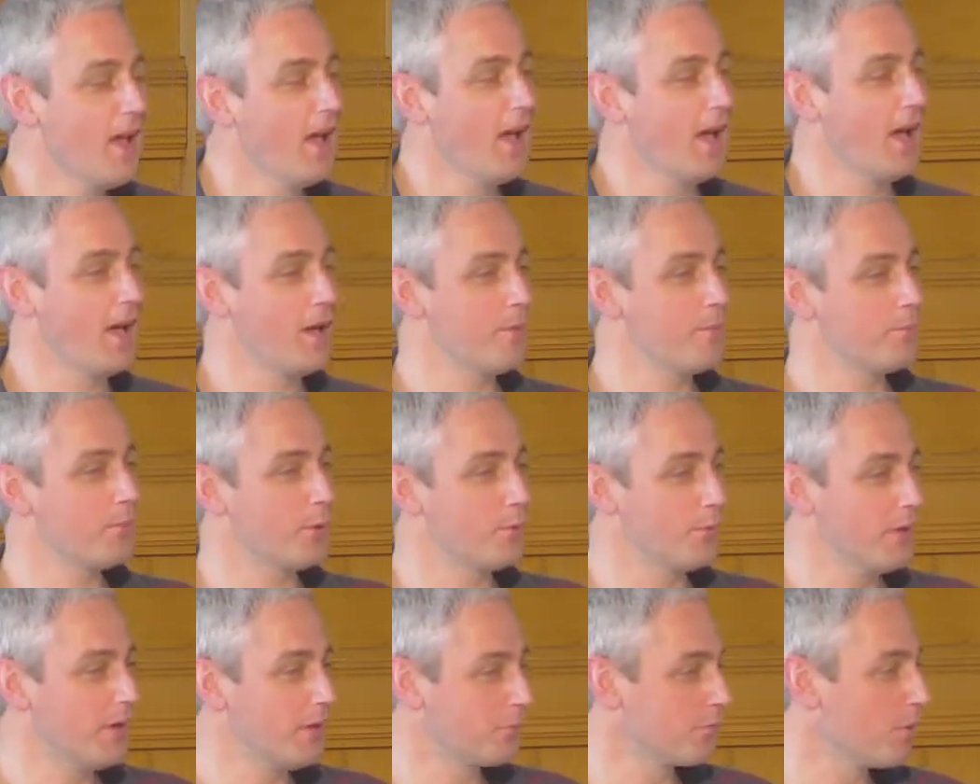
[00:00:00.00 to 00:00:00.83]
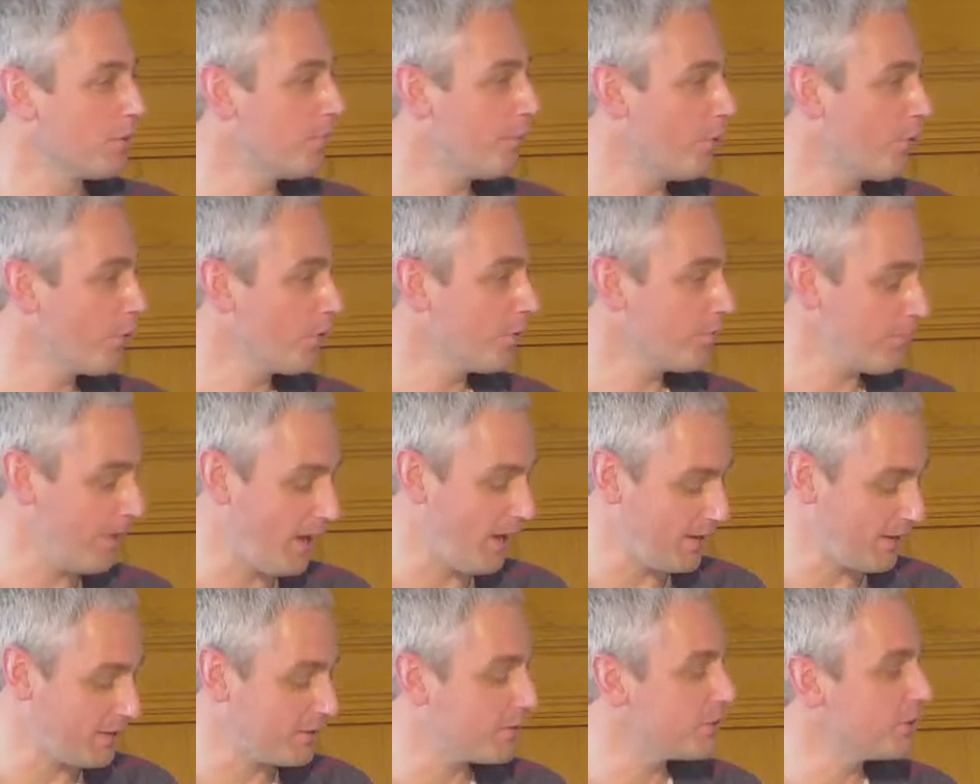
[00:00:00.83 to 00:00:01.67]
but we'll report
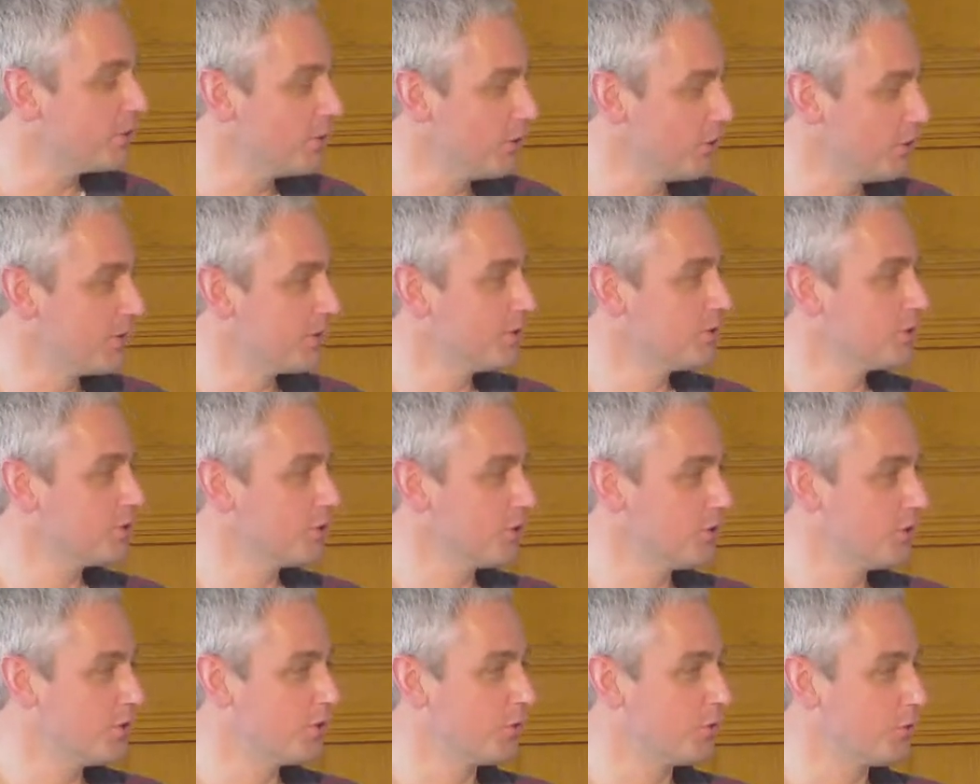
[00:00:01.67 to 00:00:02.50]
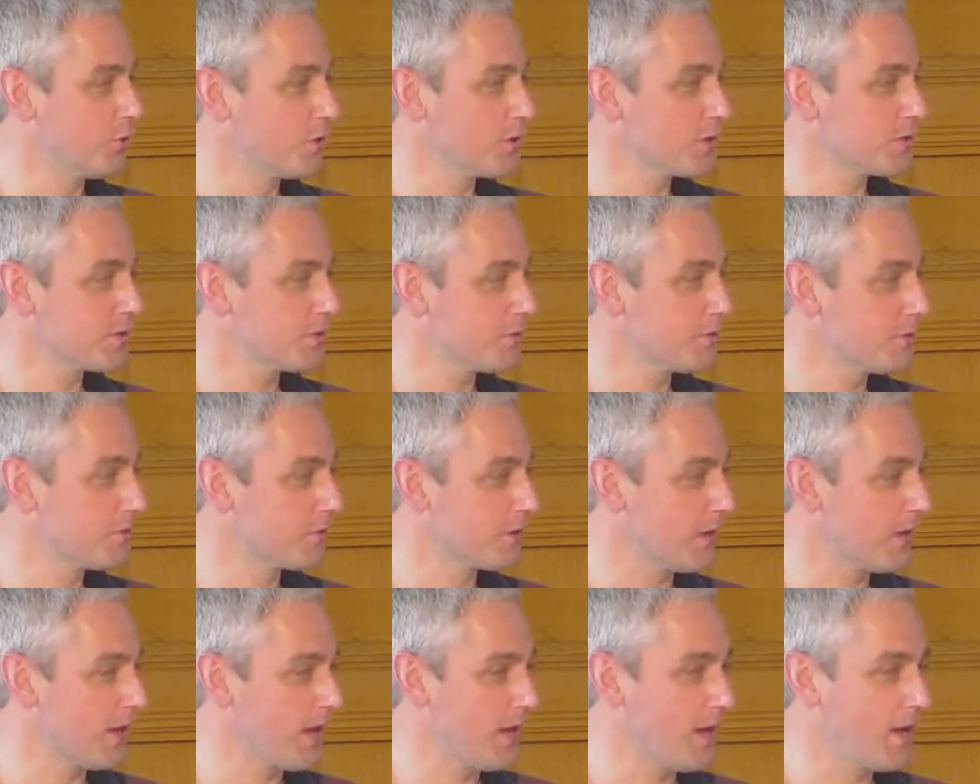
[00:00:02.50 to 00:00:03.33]
back to you in due course,
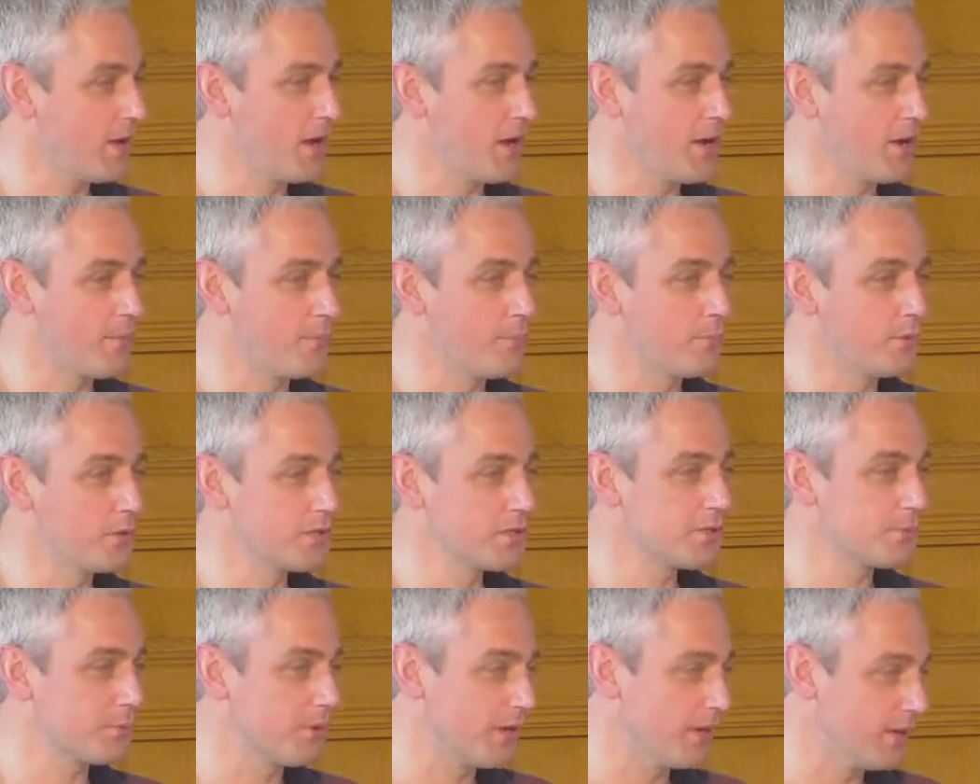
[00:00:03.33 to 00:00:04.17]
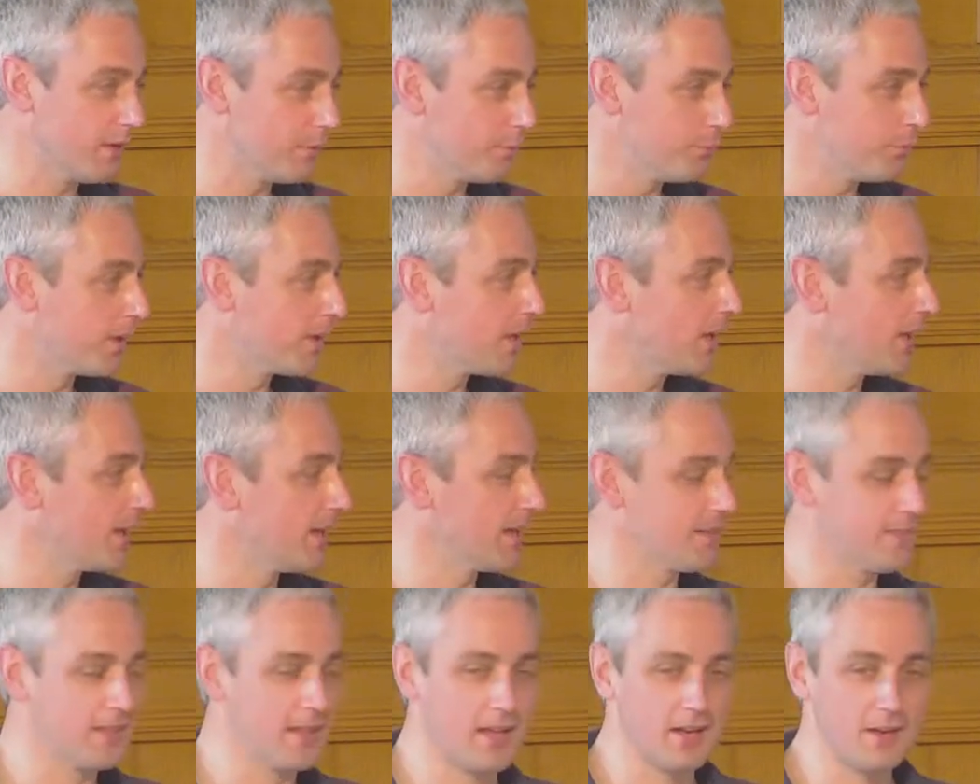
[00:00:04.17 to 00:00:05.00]
okay, once we
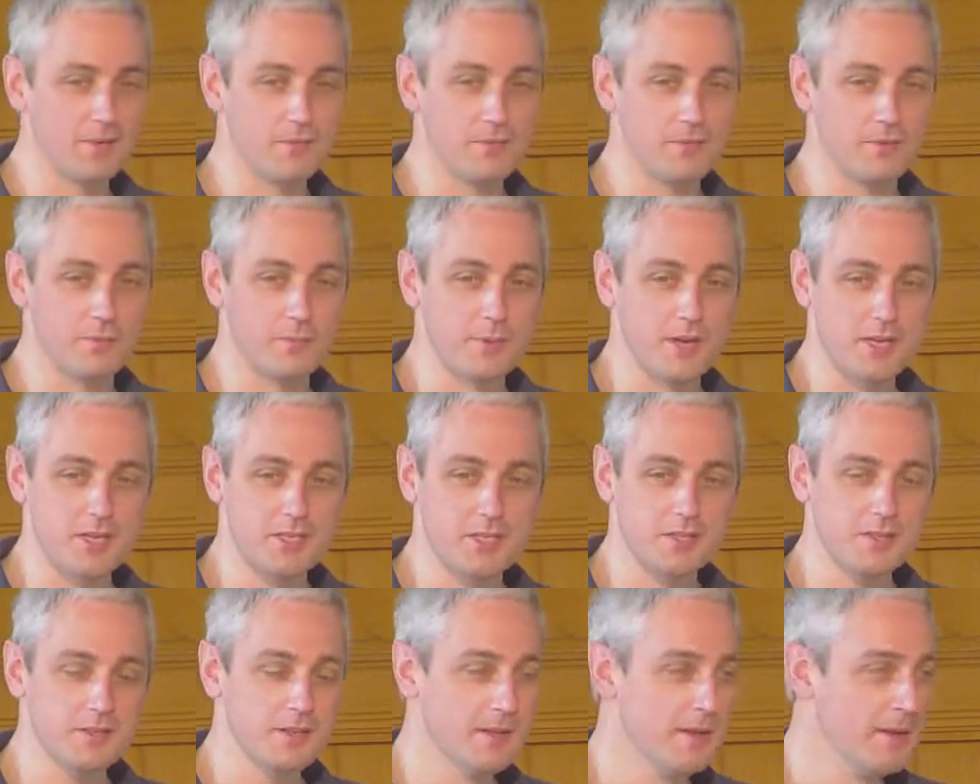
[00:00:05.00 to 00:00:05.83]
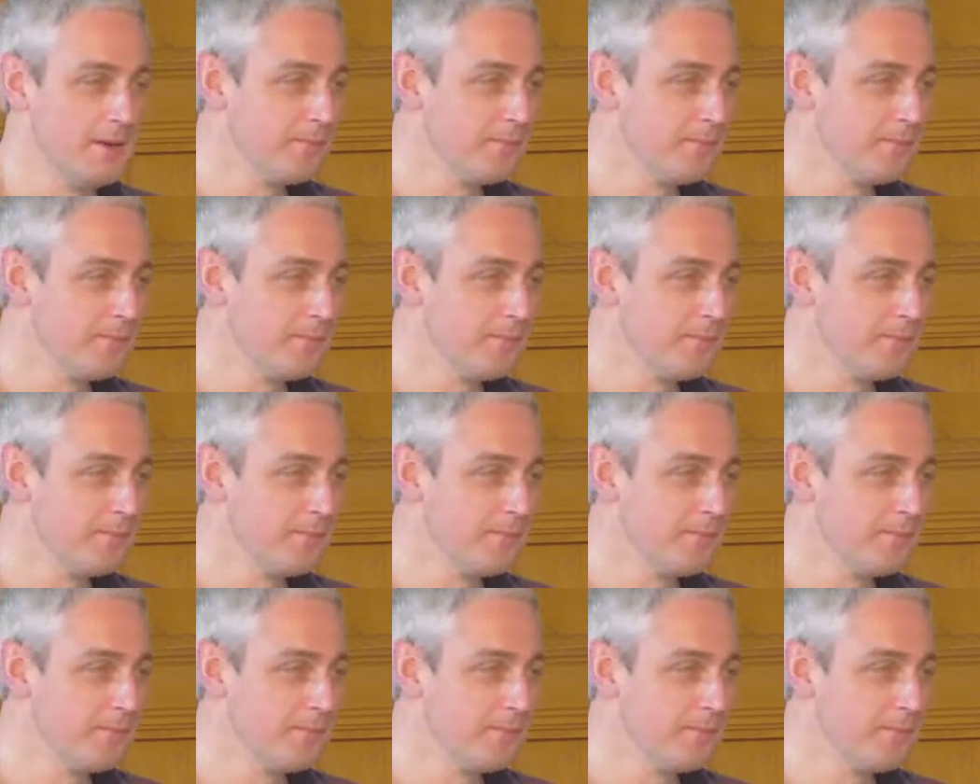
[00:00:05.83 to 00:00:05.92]
collate that information.